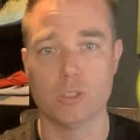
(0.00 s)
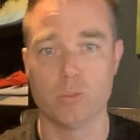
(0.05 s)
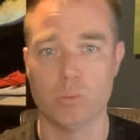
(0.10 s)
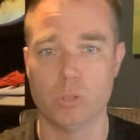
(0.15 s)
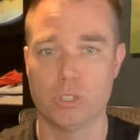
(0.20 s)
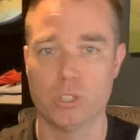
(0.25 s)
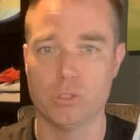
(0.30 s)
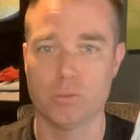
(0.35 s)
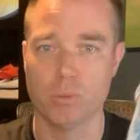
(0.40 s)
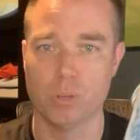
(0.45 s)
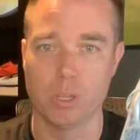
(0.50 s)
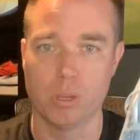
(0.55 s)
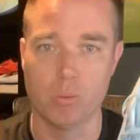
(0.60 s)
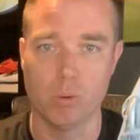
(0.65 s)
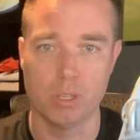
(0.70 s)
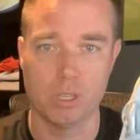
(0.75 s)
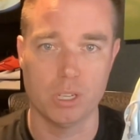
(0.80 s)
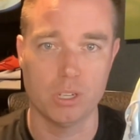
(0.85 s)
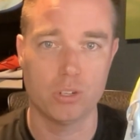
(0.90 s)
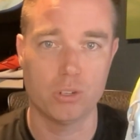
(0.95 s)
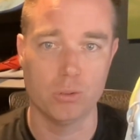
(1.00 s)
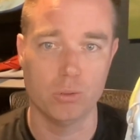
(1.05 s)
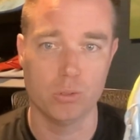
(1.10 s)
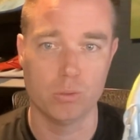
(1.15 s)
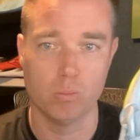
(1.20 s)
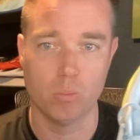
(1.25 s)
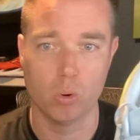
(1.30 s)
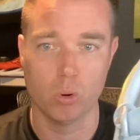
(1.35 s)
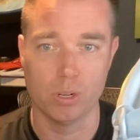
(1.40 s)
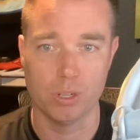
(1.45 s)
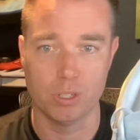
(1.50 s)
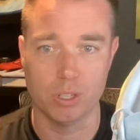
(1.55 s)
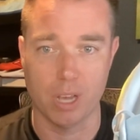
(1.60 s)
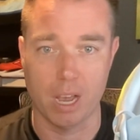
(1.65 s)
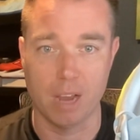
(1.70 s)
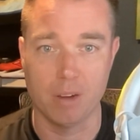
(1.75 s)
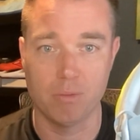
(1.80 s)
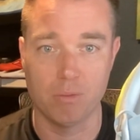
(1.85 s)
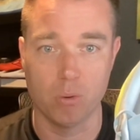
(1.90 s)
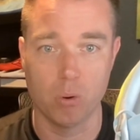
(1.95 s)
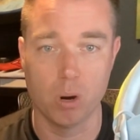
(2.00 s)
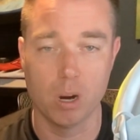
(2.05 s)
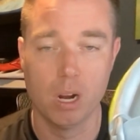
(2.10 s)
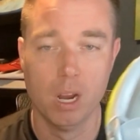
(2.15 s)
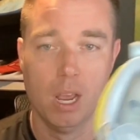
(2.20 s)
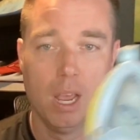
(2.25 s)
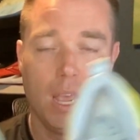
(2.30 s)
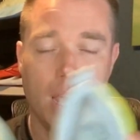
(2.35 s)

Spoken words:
which is really what this shoe is more designed for.